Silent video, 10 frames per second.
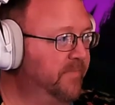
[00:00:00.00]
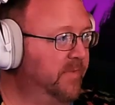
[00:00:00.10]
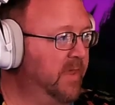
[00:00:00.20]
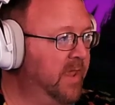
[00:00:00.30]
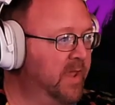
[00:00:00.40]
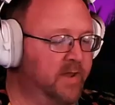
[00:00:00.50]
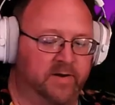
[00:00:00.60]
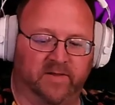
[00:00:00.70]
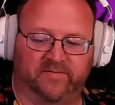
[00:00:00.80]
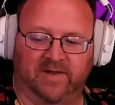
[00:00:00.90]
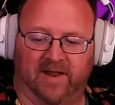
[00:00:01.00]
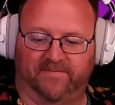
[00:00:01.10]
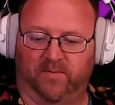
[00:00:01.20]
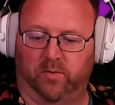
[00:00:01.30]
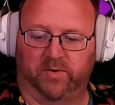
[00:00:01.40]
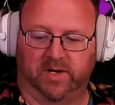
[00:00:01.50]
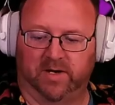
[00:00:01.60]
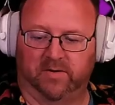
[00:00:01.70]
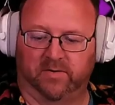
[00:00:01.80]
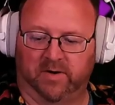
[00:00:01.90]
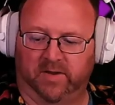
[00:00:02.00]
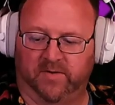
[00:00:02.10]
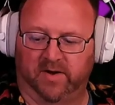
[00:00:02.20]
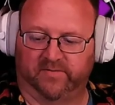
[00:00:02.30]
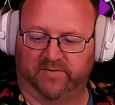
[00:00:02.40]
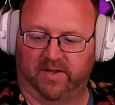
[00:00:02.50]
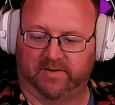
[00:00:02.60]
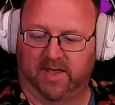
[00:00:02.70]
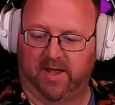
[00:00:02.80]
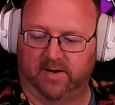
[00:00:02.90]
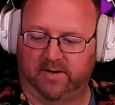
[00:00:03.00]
and it's not folding or anything else like that.